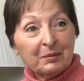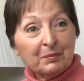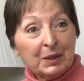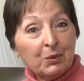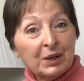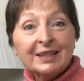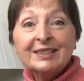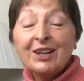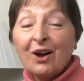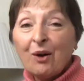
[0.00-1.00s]
be willing
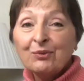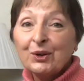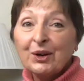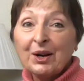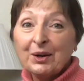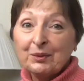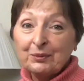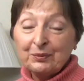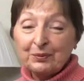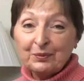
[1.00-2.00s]
to offer a
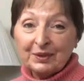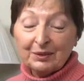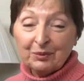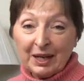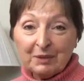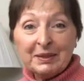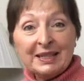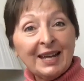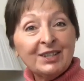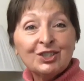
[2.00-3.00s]

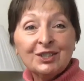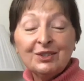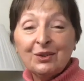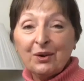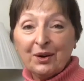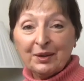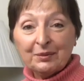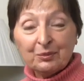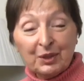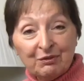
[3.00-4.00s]
recommendation or
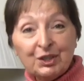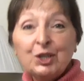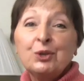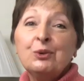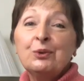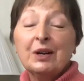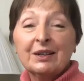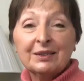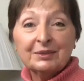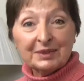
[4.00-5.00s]
review,
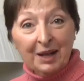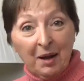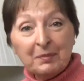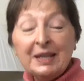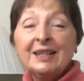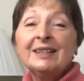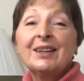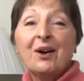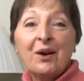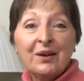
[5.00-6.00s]
comment
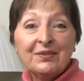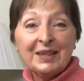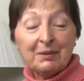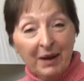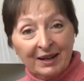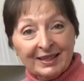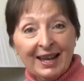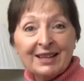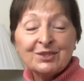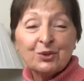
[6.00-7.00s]
on the
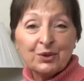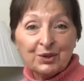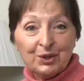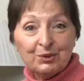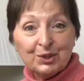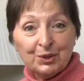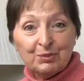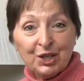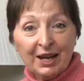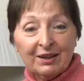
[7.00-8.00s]
podcast or the YouTube
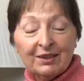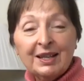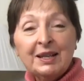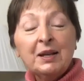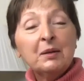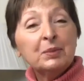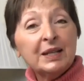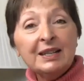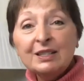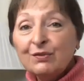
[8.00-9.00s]
channel.
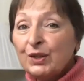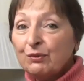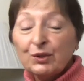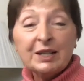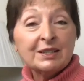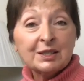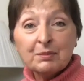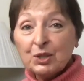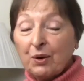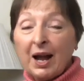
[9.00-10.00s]
Please feel free to
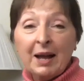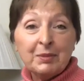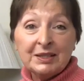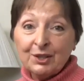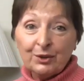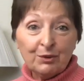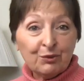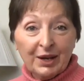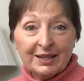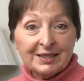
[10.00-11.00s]
subscribe and tell your
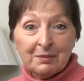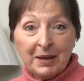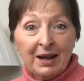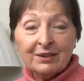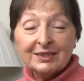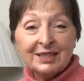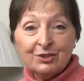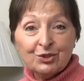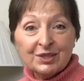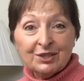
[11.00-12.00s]
friends about
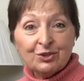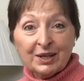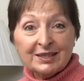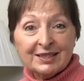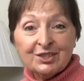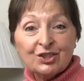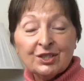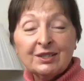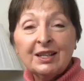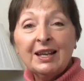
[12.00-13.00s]
Teachers in Transition.